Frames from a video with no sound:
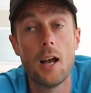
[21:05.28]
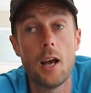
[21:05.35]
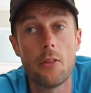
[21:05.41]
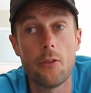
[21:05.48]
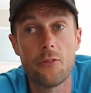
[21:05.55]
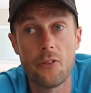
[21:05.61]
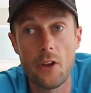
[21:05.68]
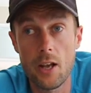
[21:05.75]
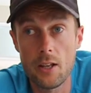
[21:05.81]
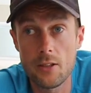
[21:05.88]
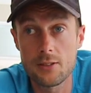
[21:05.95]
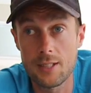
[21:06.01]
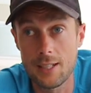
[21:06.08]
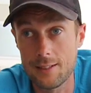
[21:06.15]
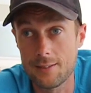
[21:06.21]
The
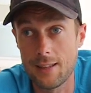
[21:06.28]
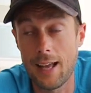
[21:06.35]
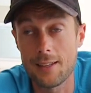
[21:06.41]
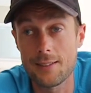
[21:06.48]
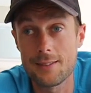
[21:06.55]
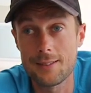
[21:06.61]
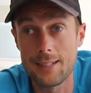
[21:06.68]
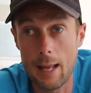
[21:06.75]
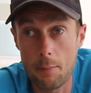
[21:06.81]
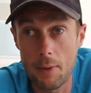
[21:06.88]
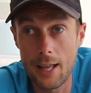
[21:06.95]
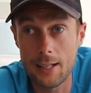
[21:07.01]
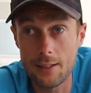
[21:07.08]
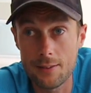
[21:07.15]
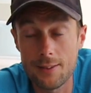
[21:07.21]
first is that step
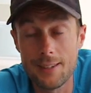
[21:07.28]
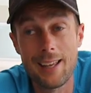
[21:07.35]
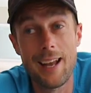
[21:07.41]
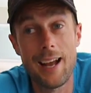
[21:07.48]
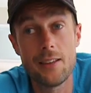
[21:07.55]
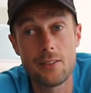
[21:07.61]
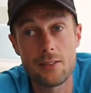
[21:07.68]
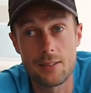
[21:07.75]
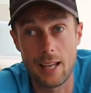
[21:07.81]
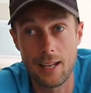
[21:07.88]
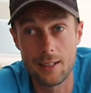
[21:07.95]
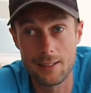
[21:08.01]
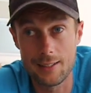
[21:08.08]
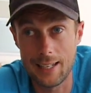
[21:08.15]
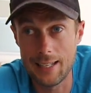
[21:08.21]
length, and the
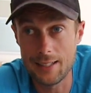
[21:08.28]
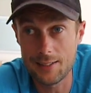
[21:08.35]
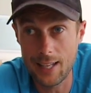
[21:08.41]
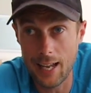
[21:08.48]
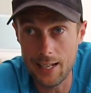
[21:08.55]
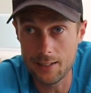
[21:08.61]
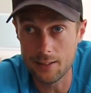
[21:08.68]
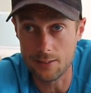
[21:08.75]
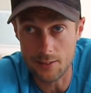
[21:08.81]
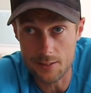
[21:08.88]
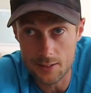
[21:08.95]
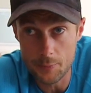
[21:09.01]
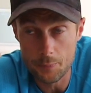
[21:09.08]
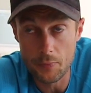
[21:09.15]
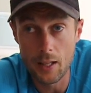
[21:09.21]
second is
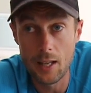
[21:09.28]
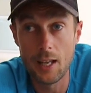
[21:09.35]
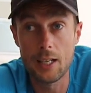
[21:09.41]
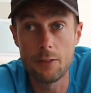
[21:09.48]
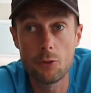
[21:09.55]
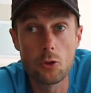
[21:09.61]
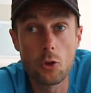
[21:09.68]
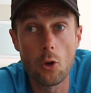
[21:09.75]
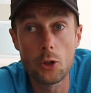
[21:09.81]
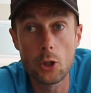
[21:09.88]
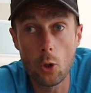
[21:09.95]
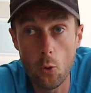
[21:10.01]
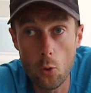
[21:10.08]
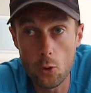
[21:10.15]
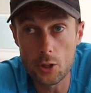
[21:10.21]
cadence. And if you've got the
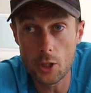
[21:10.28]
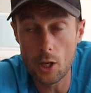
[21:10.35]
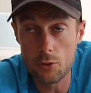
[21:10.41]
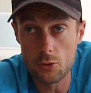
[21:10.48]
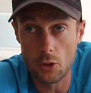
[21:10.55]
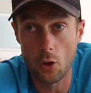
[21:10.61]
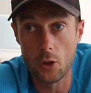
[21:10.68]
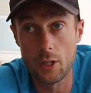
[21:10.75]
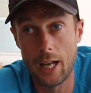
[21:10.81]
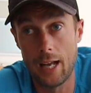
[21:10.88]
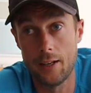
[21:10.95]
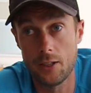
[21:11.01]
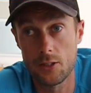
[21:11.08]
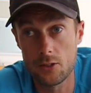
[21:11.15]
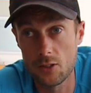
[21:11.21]
audios on,
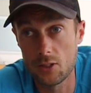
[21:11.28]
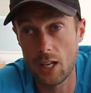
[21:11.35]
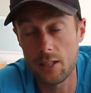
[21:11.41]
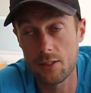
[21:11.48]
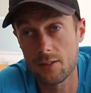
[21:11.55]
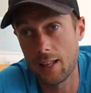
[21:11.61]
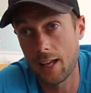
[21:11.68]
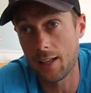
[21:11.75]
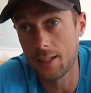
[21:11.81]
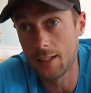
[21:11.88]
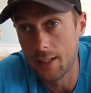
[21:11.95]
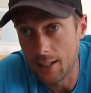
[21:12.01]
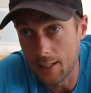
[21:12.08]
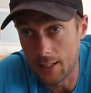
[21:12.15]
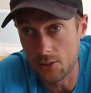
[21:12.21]
and I suggest that
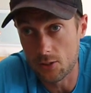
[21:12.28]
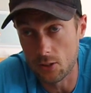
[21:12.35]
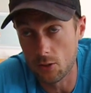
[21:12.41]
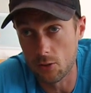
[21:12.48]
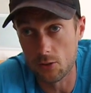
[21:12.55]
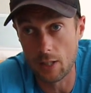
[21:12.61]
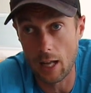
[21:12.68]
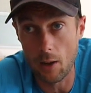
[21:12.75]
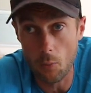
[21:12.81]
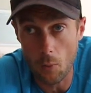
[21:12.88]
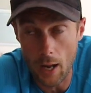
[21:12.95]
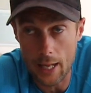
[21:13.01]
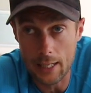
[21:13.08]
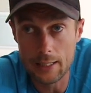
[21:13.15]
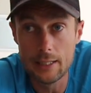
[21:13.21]
is used that
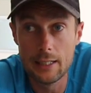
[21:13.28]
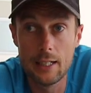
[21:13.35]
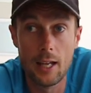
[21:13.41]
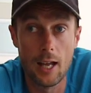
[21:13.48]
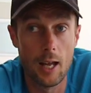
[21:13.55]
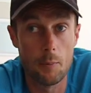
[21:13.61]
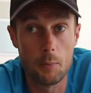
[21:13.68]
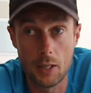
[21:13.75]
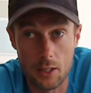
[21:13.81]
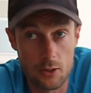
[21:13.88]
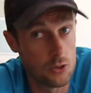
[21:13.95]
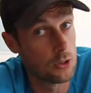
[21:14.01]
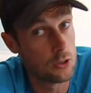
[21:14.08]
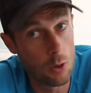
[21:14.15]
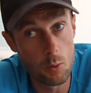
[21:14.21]
way
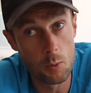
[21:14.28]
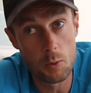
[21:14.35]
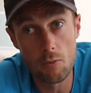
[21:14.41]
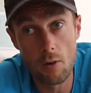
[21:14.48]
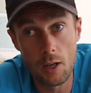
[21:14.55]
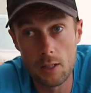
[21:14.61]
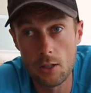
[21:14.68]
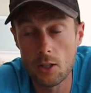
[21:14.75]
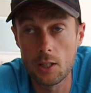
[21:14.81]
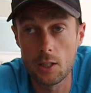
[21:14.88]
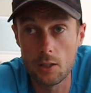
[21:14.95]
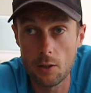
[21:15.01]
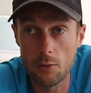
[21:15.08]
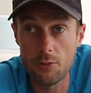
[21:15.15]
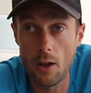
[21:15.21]
because you don't want to be running looking
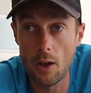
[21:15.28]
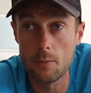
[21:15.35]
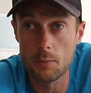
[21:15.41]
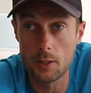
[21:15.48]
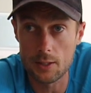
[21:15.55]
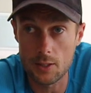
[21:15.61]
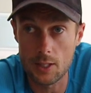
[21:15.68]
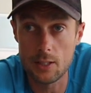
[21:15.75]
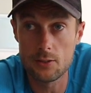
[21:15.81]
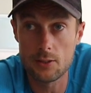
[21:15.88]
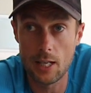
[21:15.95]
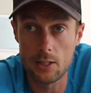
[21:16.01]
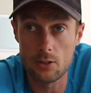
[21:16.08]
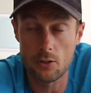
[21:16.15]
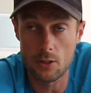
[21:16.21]
at your phone because it is
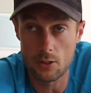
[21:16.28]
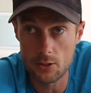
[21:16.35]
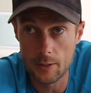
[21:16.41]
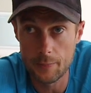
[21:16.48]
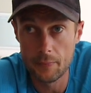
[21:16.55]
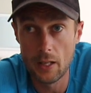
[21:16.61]
dangerous,